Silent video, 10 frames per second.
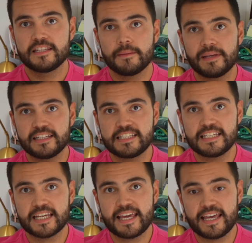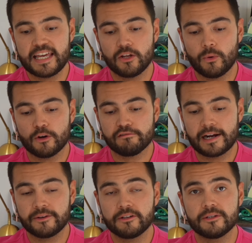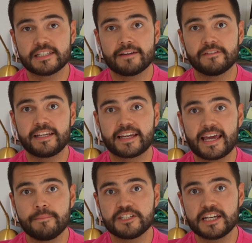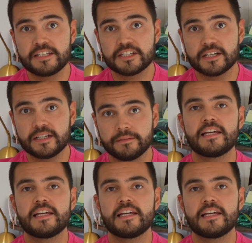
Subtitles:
The ability to hear the world around you is definitely a game changer.